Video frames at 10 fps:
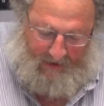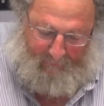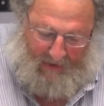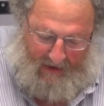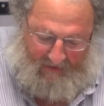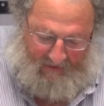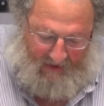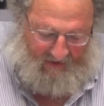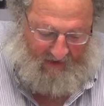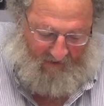had backed the
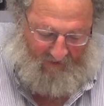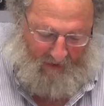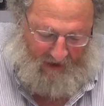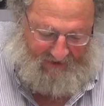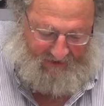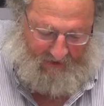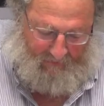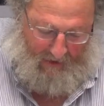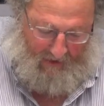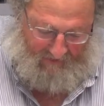idea of a march to the
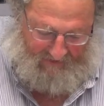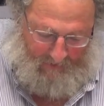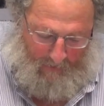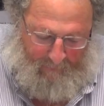palace.